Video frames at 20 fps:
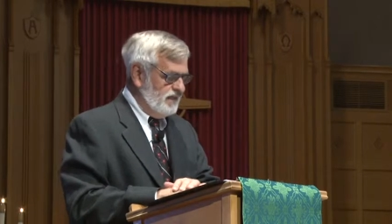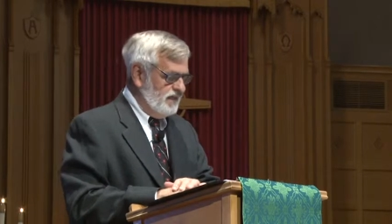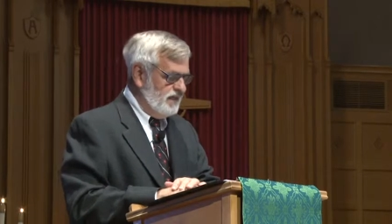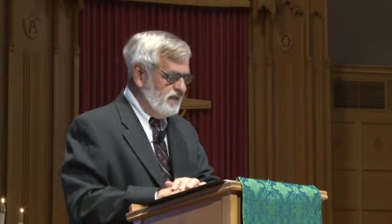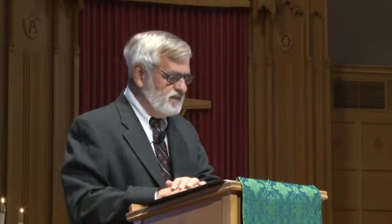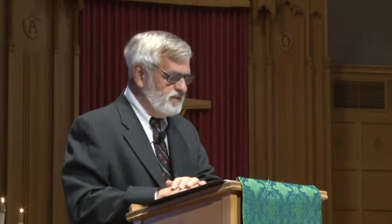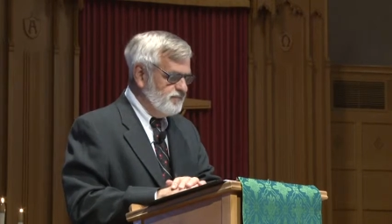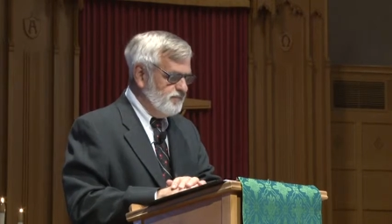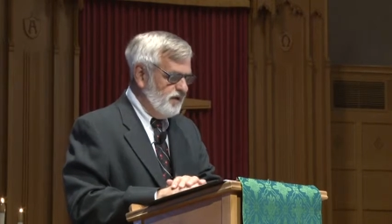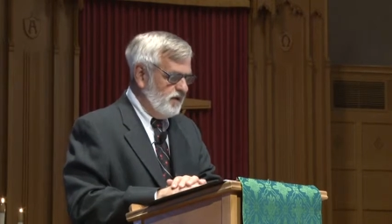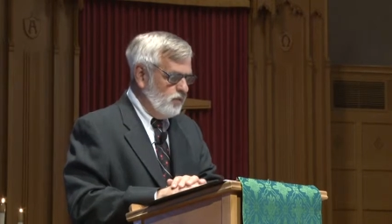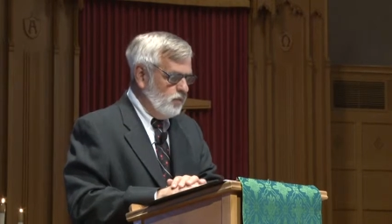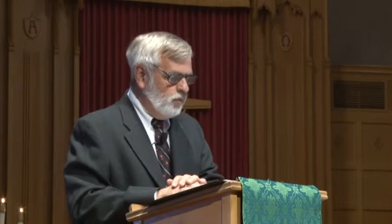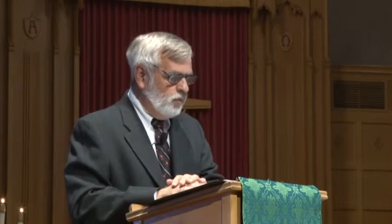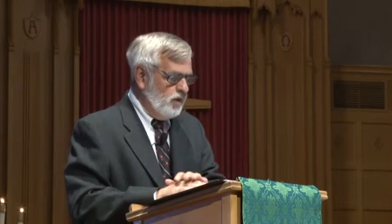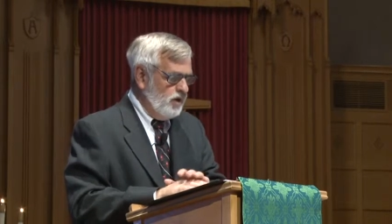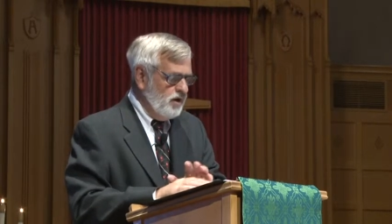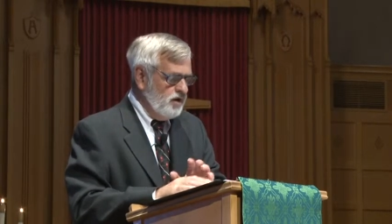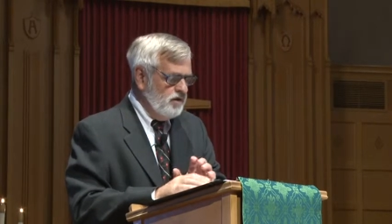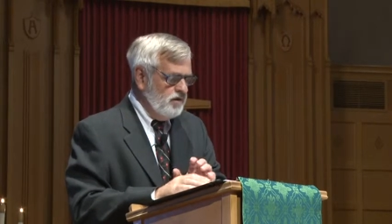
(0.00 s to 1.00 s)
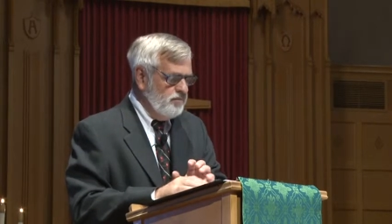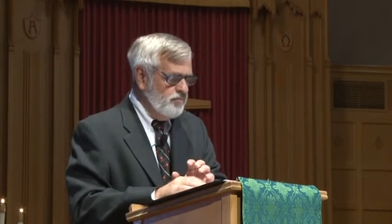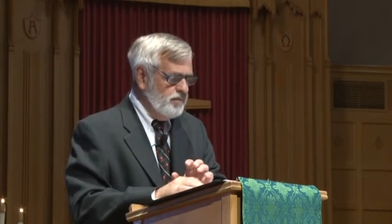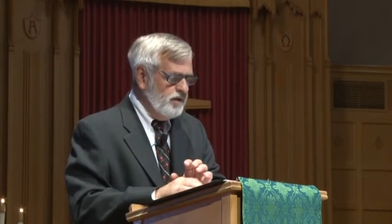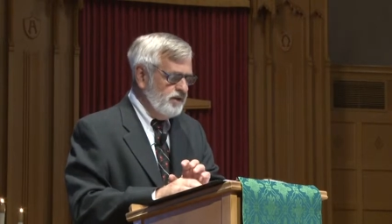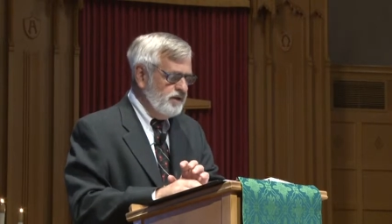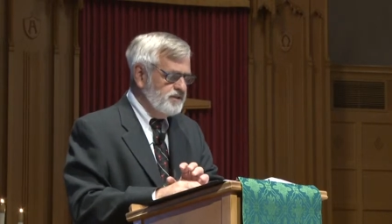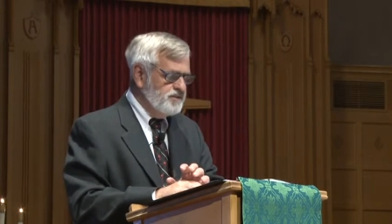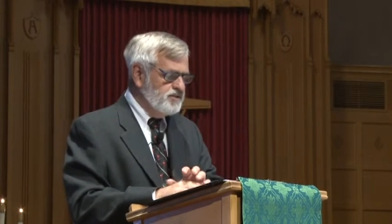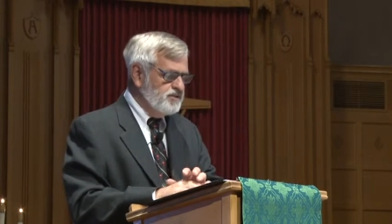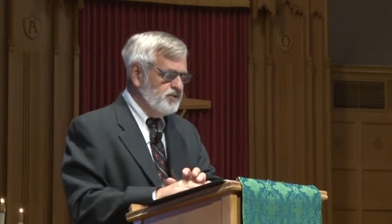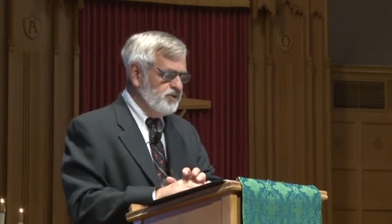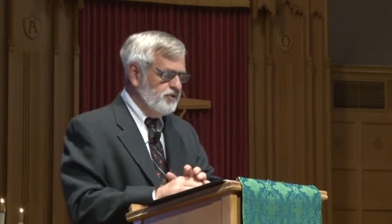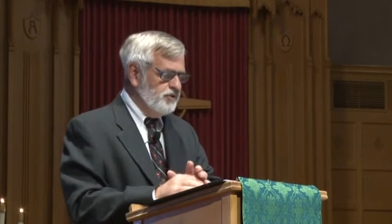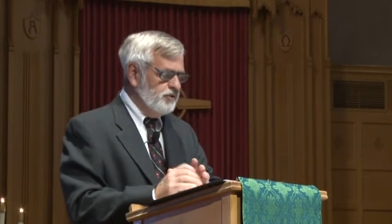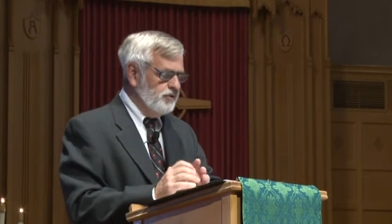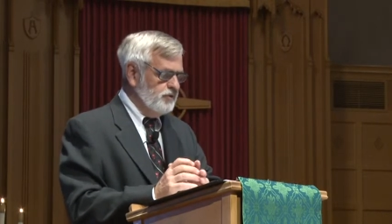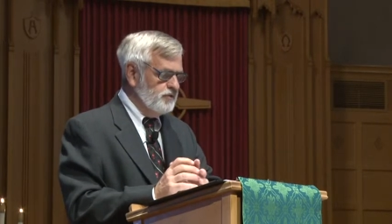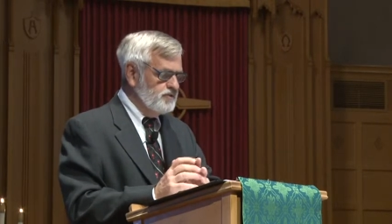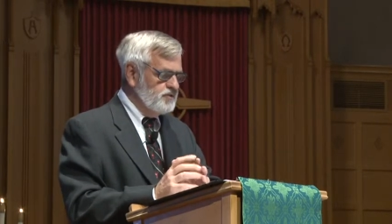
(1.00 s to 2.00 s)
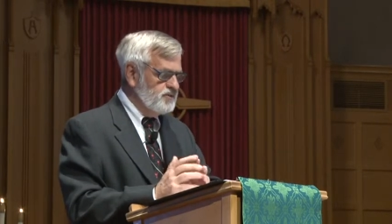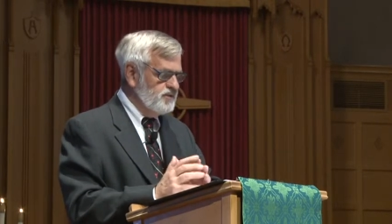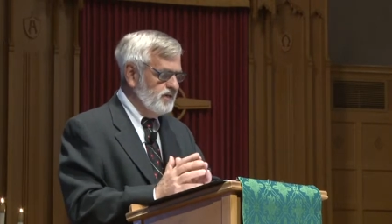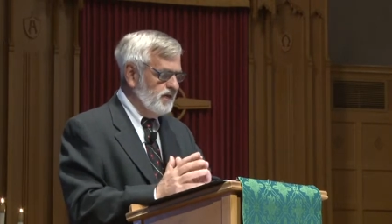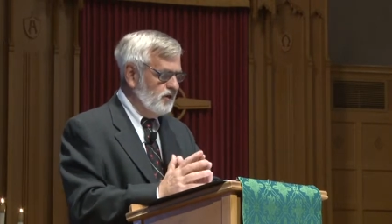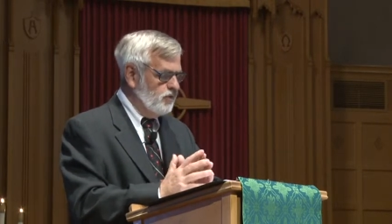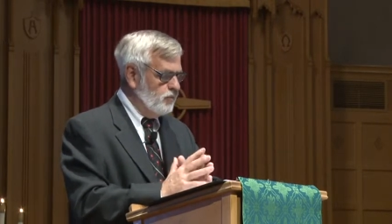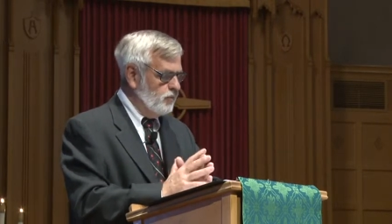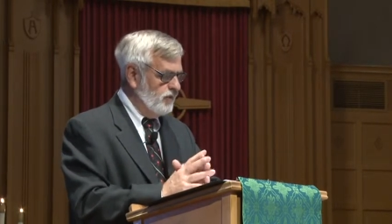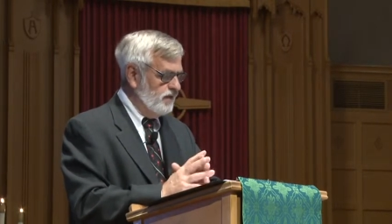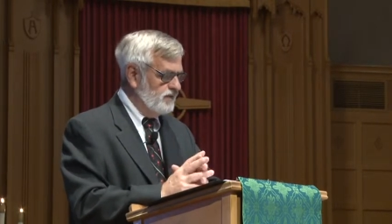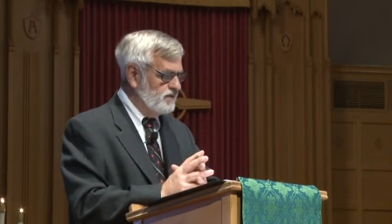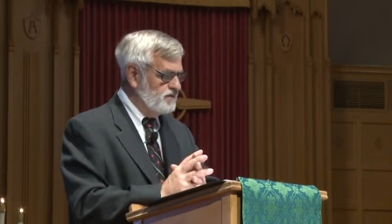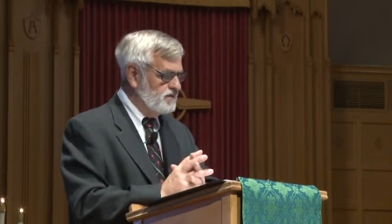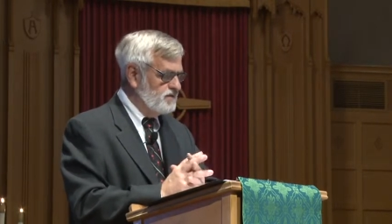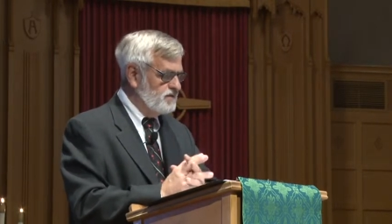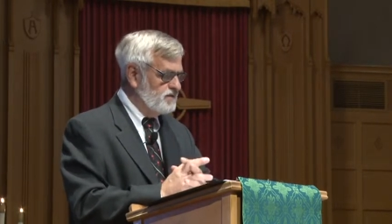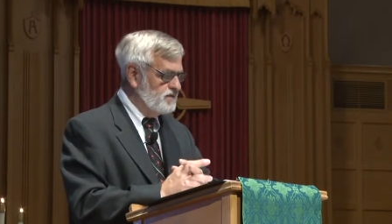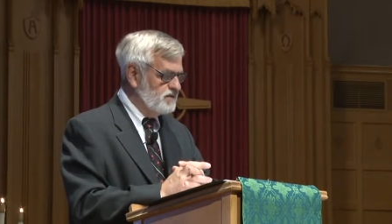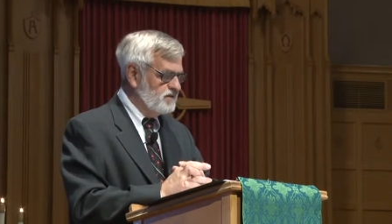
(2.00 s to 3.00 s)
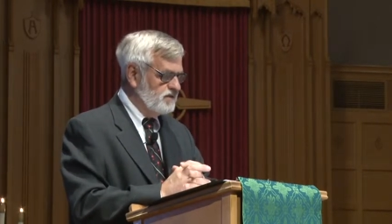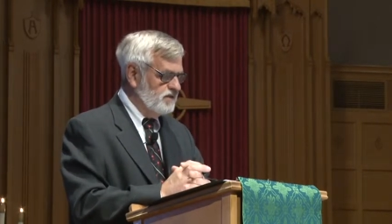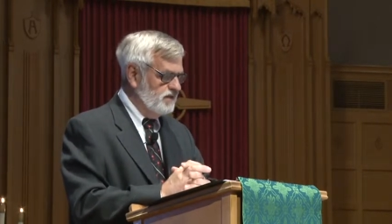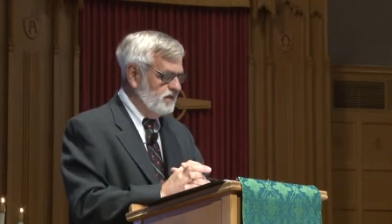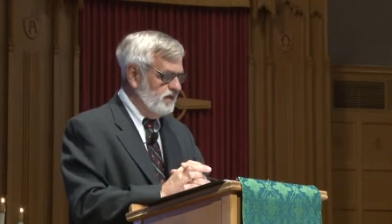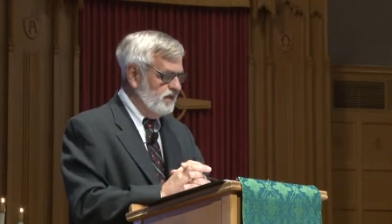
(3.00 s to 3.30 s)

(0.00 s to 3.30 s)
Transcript: is but one minuscule sequence